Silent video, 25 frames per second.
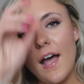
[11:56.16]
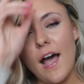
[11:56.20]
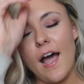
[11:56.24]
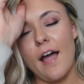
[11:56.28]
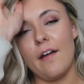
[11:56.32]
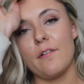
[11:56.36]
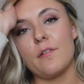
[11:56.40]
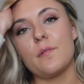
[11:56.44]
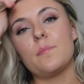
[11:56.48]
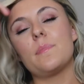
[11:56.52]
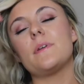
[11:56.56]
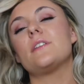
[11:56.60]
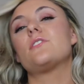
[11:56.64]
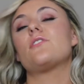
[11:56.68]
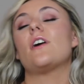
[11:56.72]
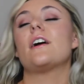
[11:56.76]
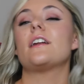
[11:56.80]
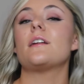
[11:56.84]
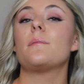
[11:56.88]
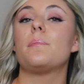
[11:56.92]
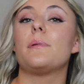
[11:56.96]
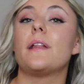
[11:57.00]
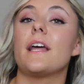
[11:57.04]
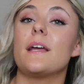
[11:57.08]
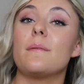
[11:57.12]
I would be
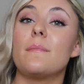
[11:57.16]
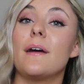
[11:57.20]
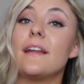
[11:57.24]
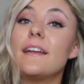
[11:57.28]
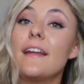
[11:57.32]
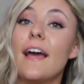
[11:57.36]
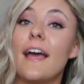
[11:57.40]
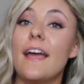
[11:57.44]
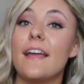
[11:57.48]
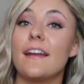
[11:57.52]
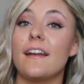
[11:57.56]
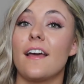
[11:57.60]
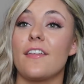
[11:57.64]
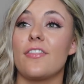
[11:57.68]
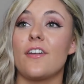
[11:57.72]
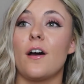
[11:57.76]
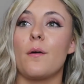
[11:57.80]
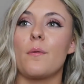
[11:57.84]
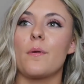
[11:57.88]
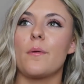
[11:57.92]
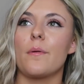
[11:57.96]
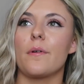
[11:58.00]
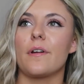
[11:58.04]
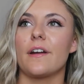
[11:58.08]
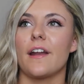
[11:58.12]
trying to plan my night and I
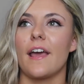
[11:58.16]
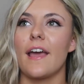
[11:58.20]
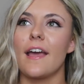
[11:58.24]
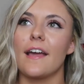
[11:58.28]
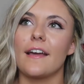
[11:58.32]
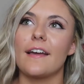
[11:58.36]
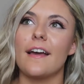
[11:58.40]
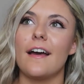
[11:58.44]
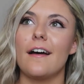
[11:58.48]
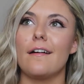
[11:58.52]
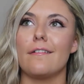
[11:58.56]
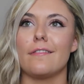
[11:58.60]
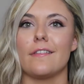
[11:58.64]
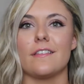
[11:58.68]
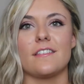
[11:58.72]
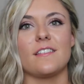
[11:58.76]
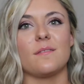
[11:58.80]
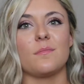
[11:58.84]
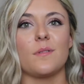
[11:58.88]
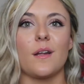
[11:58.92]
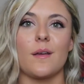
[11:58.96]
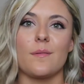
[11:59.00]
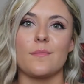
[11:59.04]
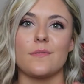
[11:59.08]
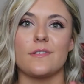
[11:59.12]
thought we were gonna hang out, and then
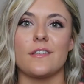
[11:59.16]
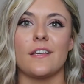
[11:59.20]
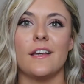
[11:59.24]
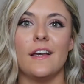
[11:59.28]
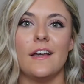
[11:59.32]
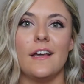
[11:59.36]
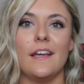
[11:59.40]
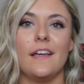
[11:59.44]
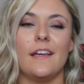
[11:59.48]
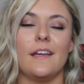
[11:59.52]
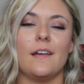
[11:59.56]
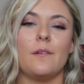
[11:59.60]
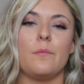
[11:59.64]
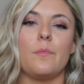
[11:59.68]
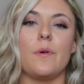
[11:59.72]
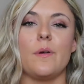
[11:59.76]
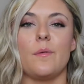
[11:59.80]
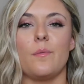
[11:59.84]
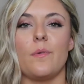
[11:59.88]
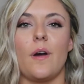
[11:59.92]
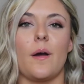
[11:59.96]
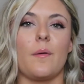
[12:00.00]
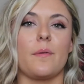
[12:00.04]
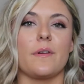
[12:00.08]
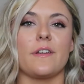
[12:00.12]
sometimes
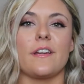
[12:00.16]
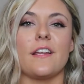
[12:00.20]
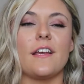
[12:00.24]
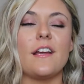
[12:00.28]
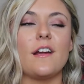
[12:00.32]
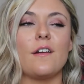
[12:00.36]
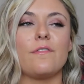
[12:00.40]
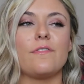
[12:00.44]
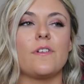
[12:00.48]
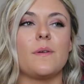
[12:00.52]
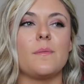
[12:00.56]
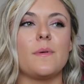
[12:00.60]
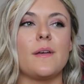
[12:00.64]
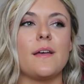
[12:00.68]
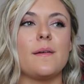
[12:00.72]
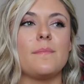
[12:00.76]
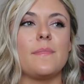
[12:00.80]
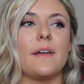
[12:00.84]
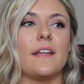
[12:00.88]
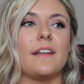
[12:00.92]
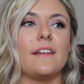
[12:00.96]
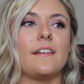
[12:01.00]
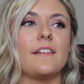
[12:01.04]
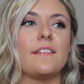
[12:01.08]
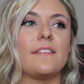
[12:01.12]
I wouldn't hear from him,
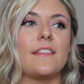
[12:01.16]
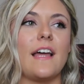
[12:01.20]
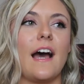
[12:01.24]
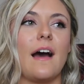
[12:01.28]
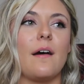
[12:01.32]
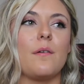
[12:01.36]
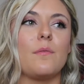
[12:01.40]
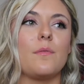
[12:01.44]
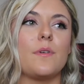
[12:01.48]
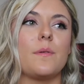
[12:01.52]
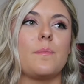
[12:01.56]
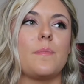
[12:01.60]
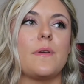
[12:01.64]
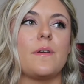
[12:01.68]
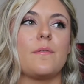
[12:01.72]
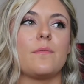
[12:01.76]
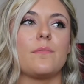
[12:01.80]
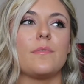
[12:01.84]
and that would be